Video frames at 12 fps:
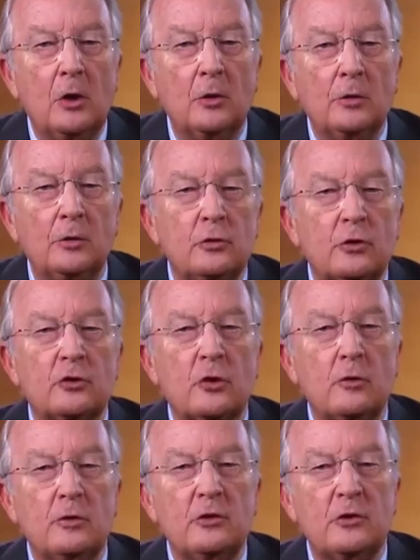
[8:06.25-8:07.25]
had to say
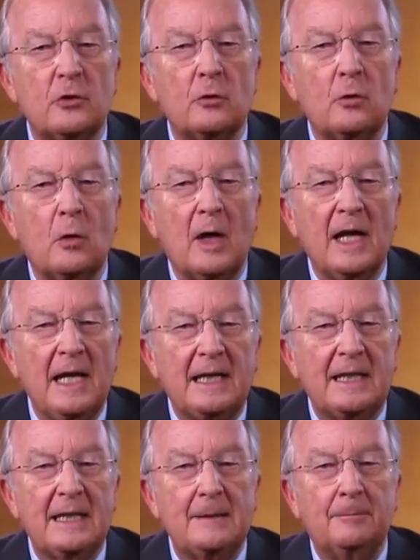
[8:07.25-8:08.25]
yes to doing a
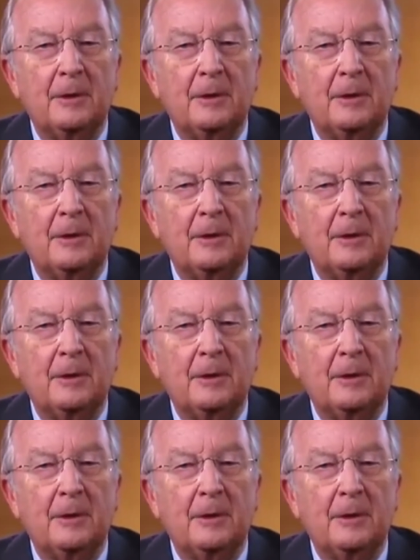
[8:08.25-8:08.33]
DNA